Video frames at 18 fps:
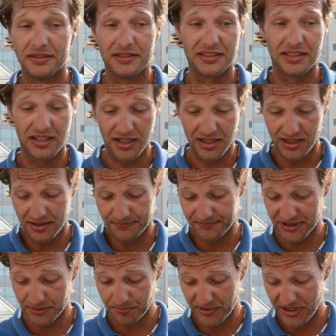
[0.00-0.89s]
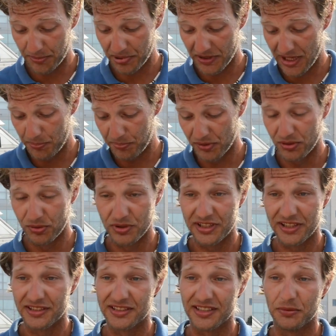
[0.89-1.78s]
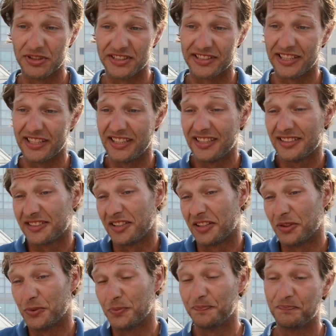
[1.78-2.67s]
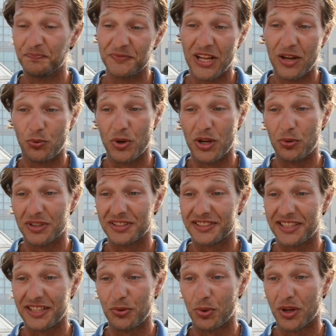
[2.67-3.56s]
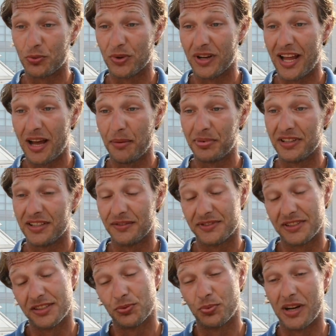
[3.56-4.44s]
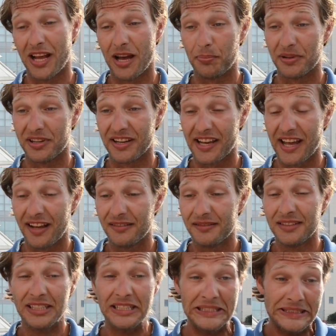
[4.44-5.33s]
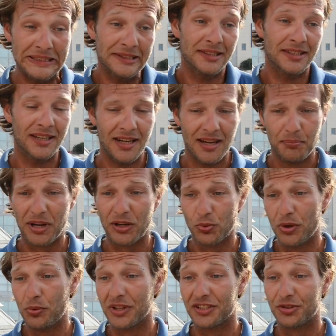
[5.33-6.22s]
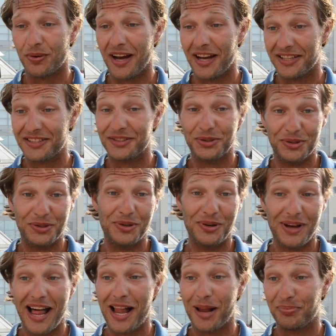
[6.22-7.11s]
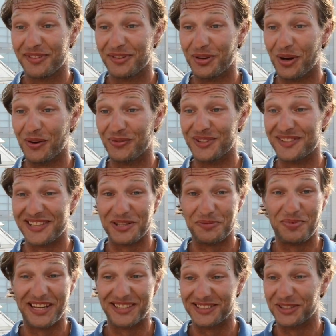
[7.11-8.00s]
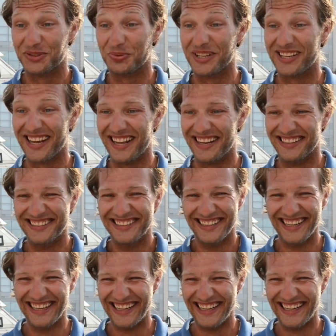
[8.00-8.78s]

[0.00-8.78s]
and the people are polluting the sea, so we will see what will happen if this will happen again, but we will try to help the dolphins as best as we can.